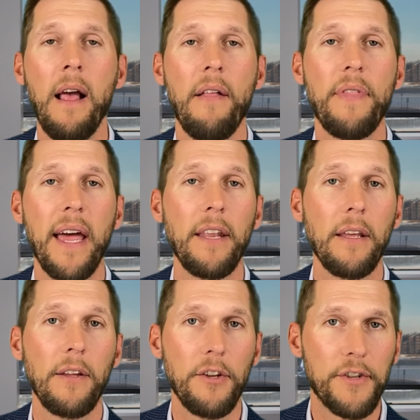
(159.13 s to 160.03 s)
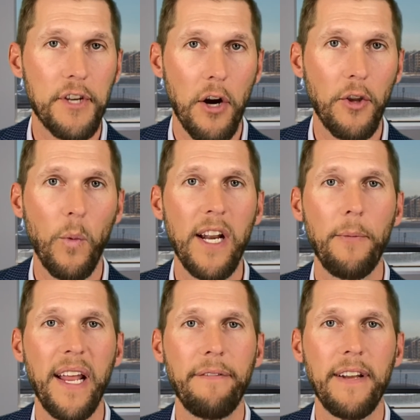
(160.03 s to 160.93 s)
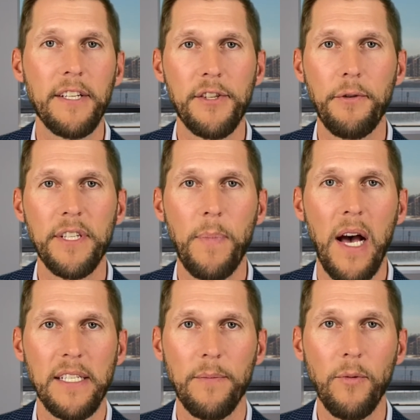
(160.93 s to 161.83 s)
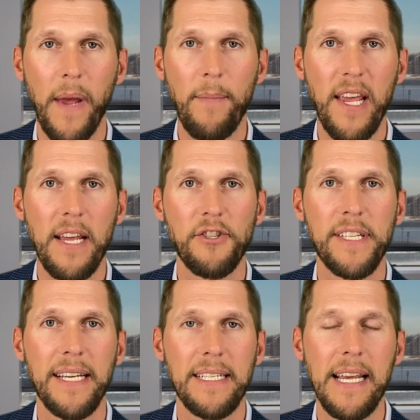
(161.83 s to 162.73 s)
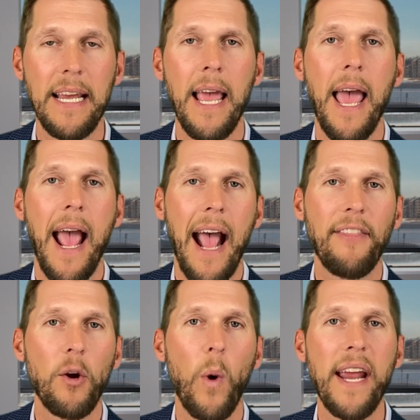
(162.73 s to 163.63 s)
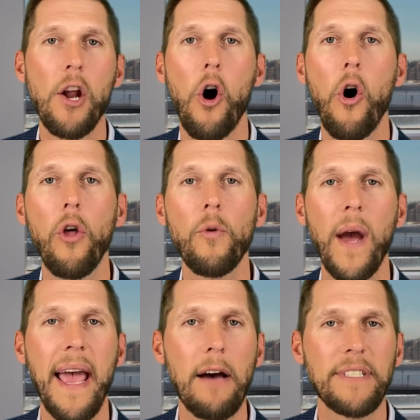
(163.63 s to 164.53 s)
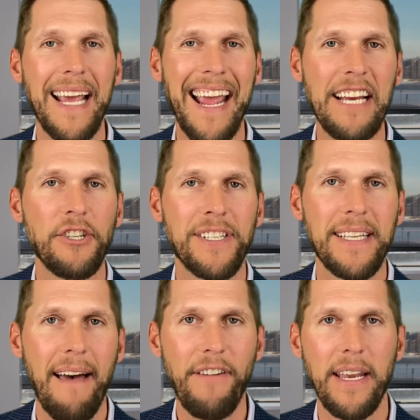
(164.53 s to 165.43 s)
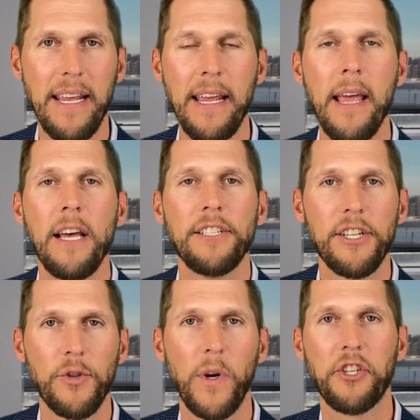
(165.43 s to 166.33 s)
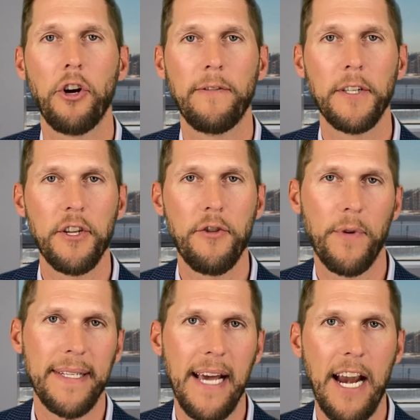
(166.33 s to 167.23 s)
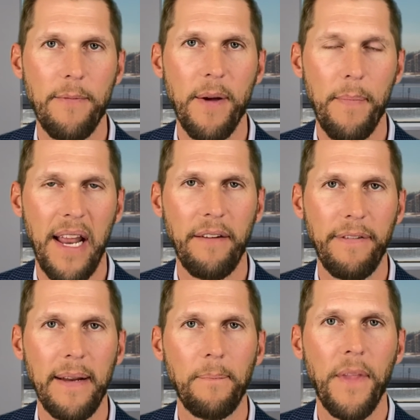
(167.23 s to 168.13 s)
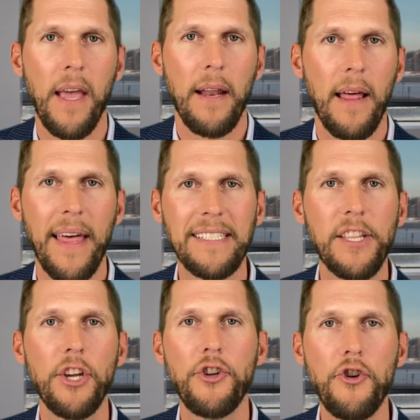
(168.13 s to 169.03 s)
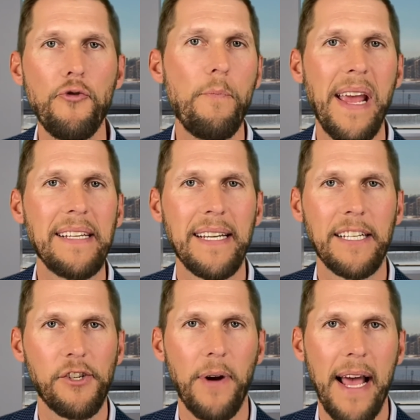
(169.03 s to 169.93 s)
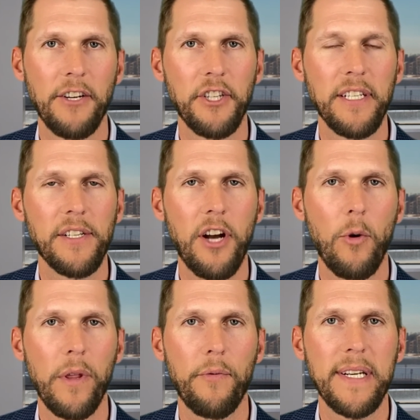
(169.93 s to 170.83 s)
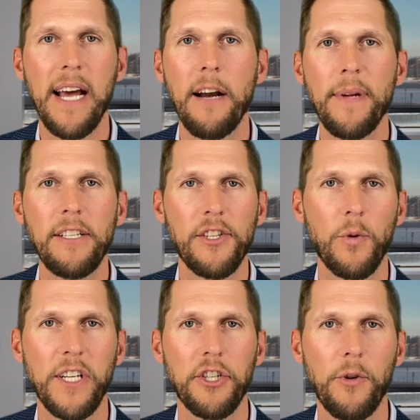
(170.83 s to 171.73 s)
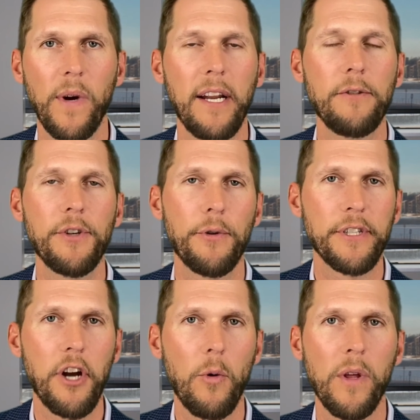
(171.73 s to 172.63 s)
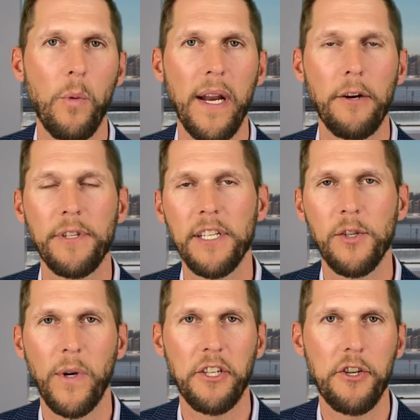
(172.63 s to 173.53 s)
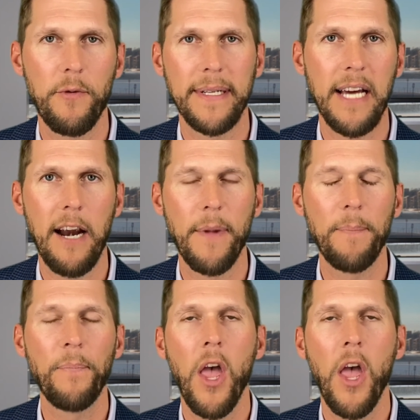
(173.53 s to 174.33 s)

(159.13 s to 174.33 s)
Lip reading: then you'd start the widow benefit as soon as possible, maybe age 60, and then wait all the way out to age 70 to switch over to the retirement benefit. Now, that's the two basic strategies. Start with retirement and switch to widows, or start with widows and switch to retirement.